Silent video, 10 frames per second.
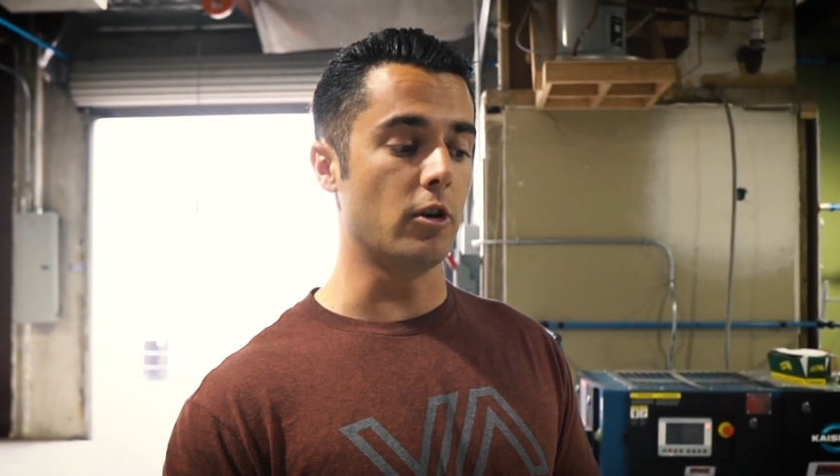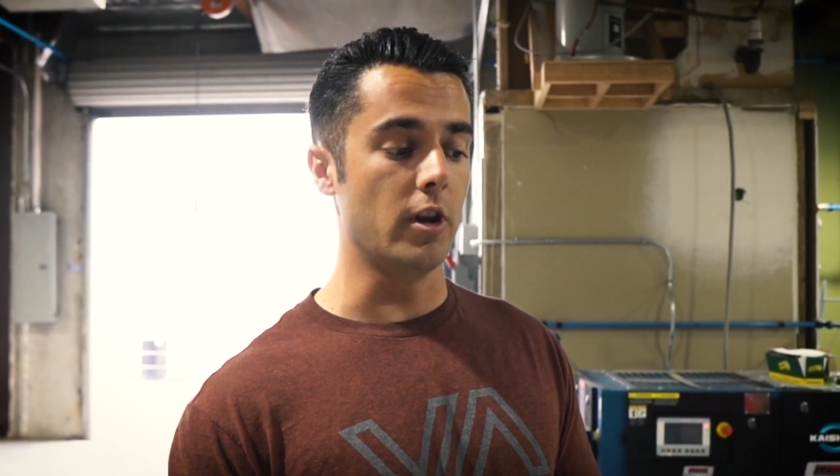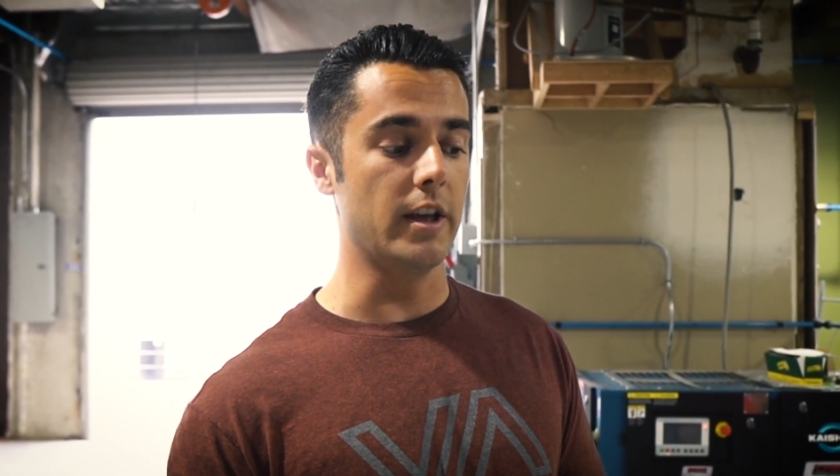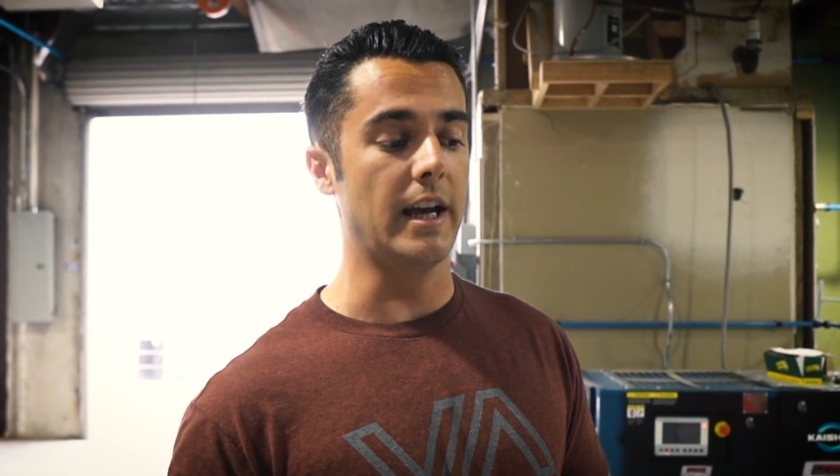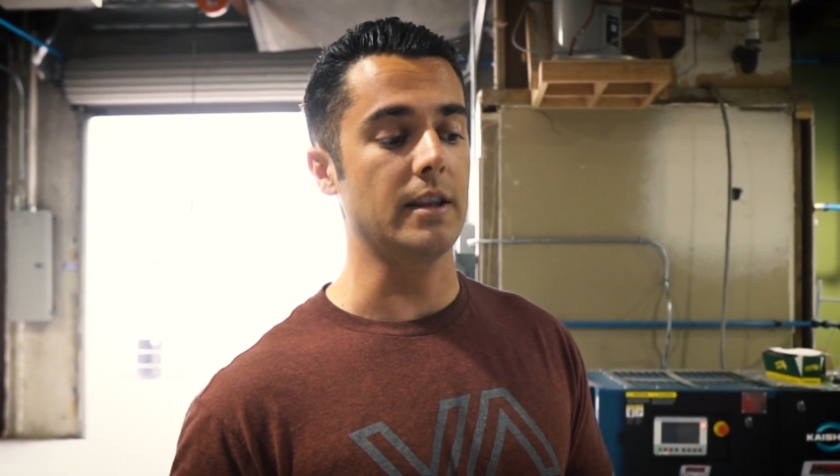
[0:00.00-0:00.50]

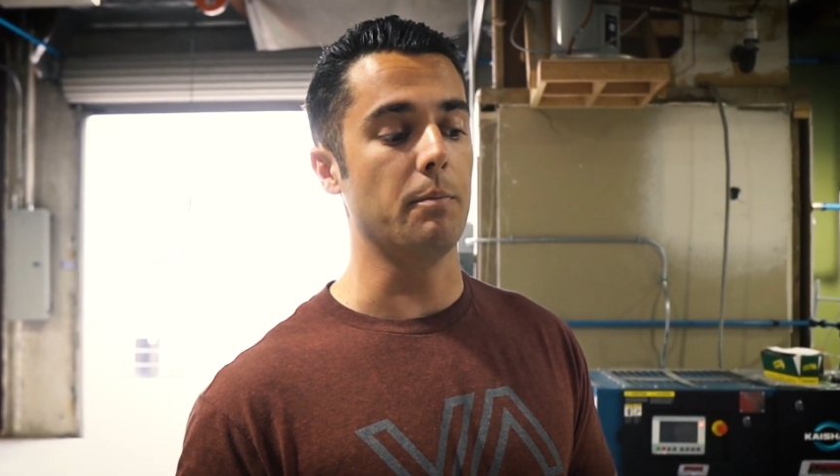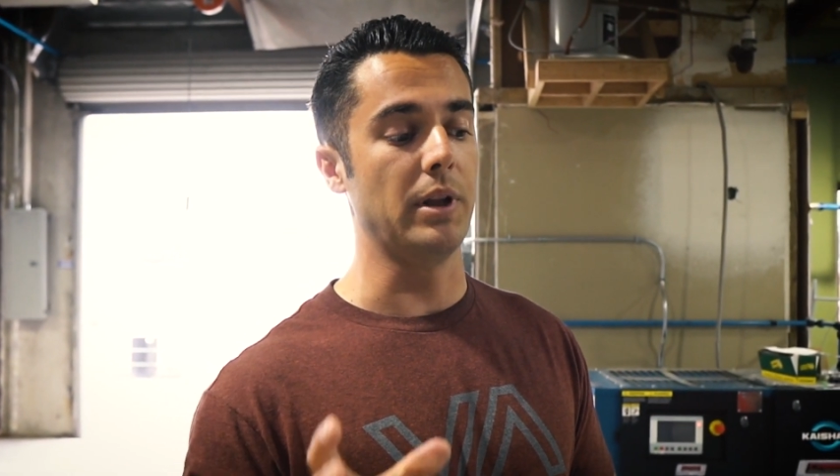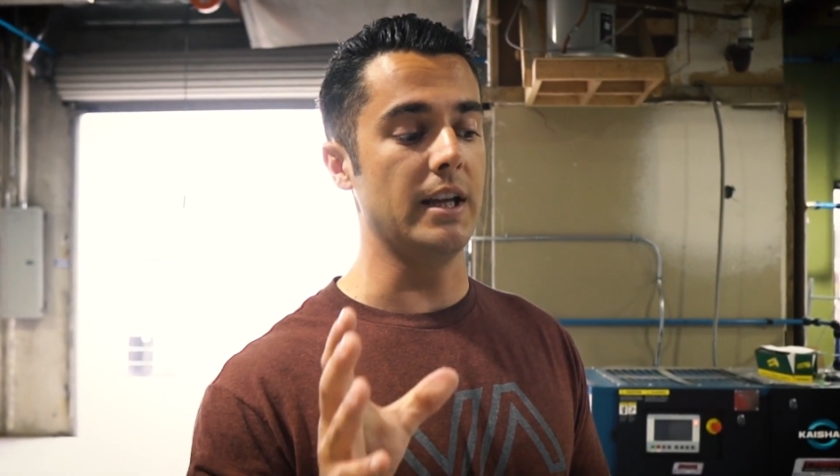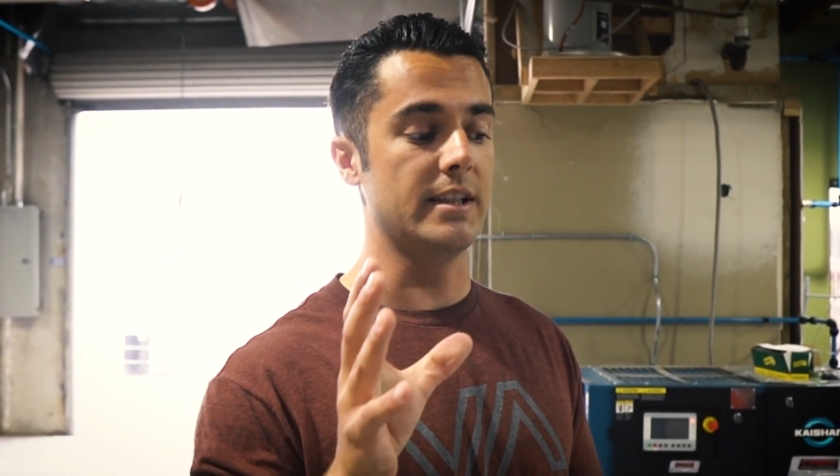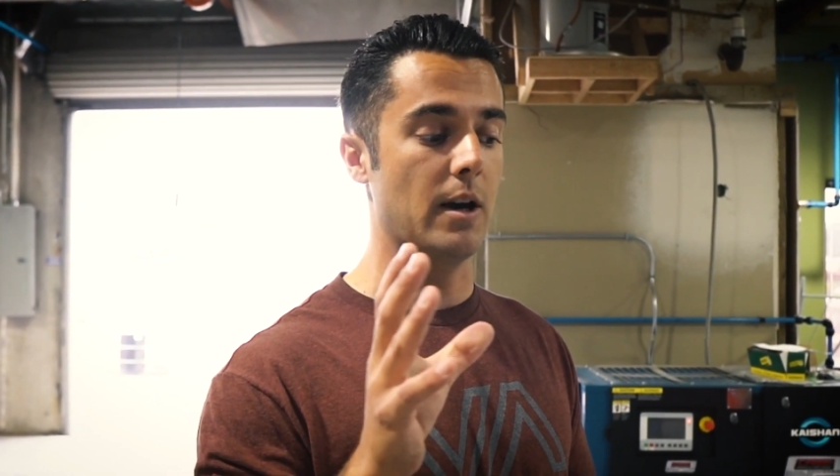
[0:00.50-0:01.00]
truly that the
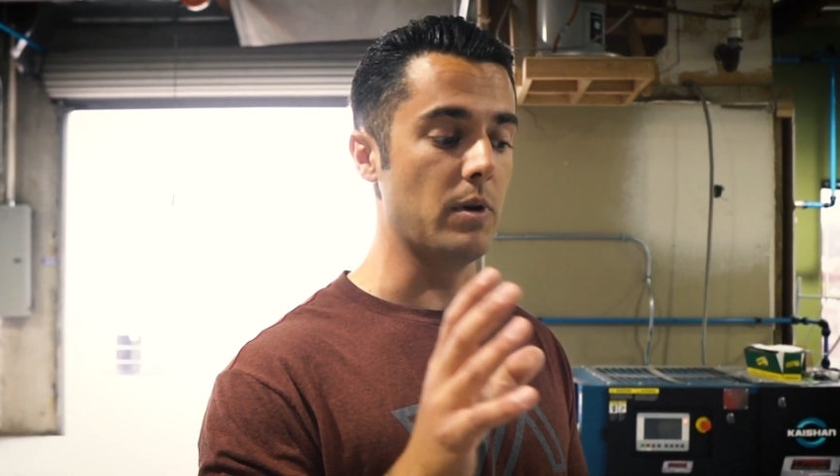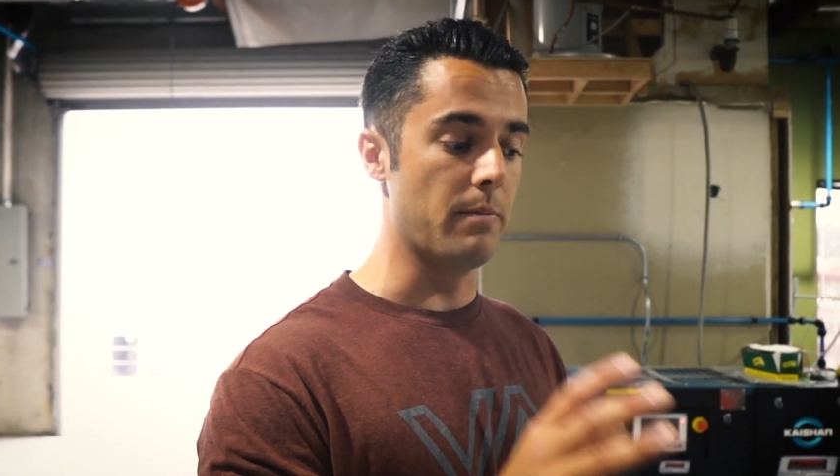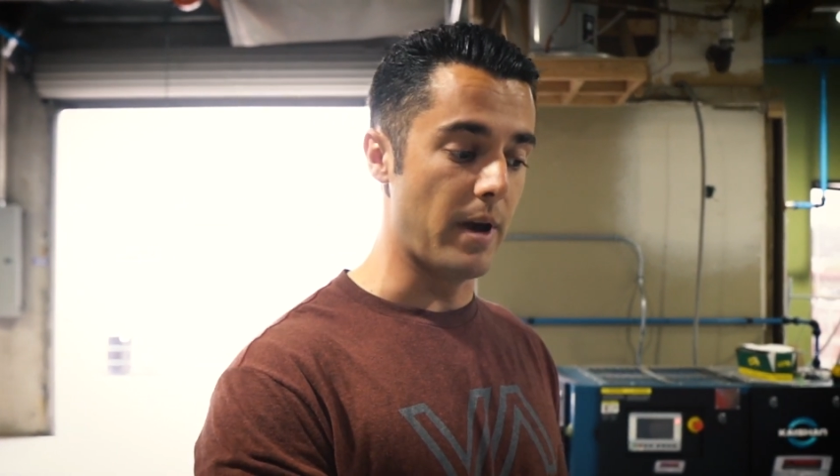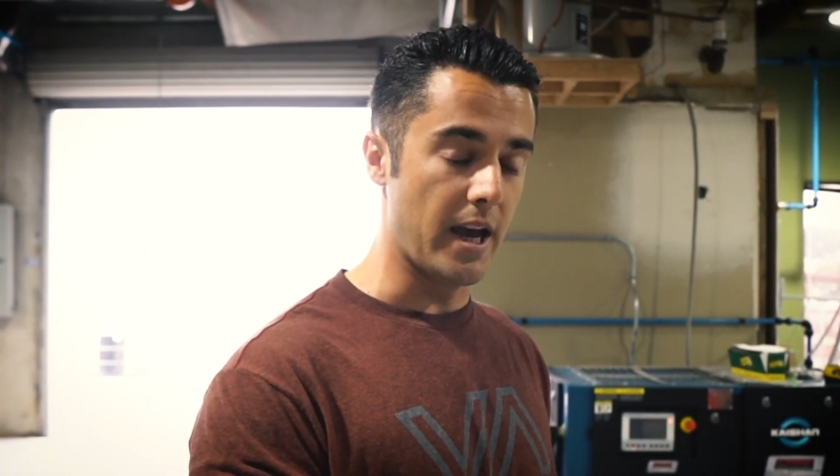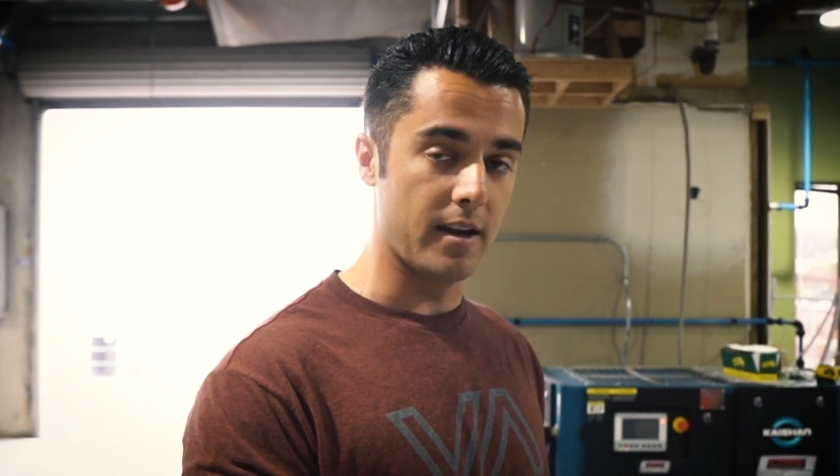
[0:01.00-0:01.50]
blades that we
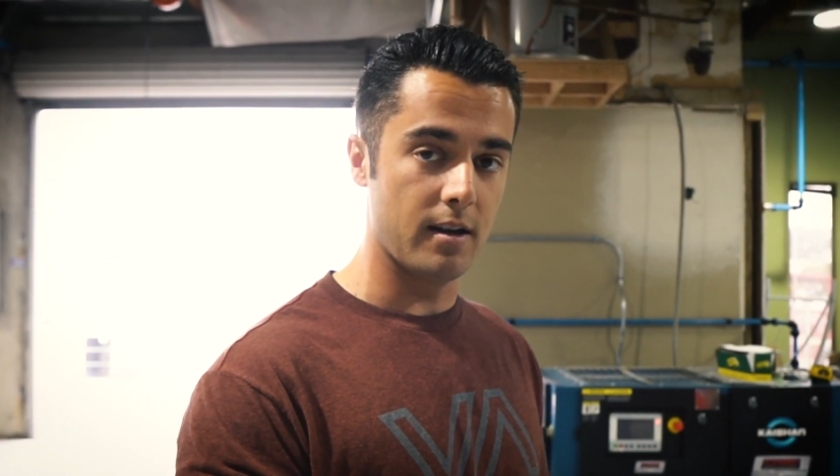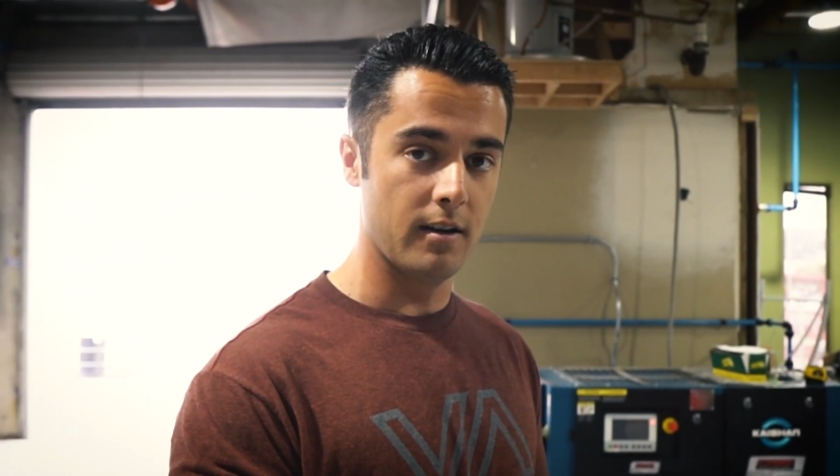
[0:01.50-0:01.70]
make